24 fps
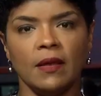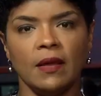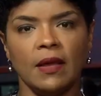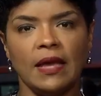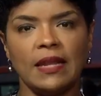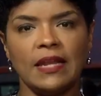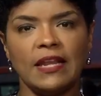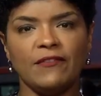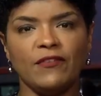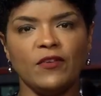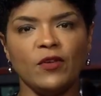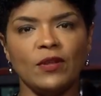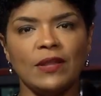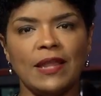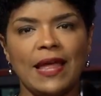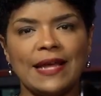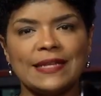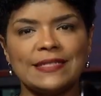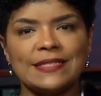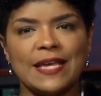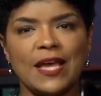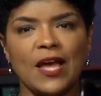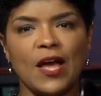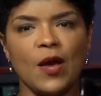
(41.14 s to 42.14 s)
And if you'd
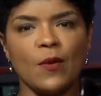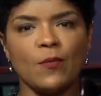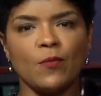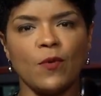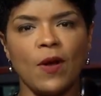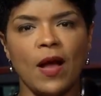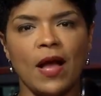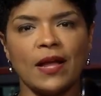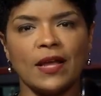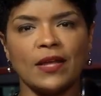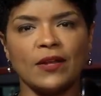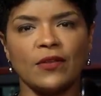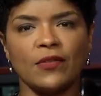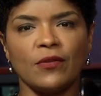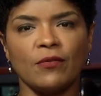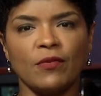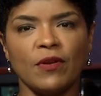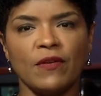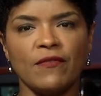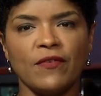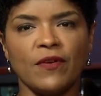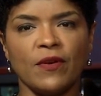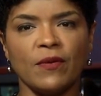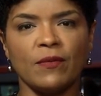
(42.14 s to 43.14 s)
like to help, Rockin on the
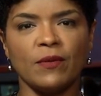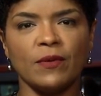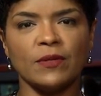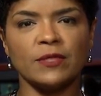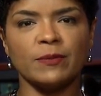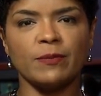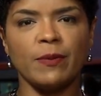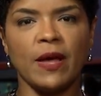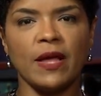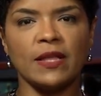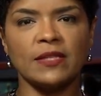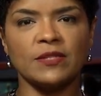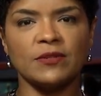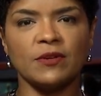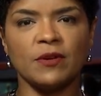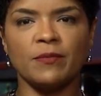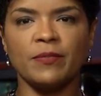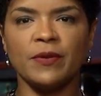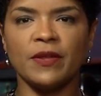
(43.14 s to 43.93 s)
River will sponsor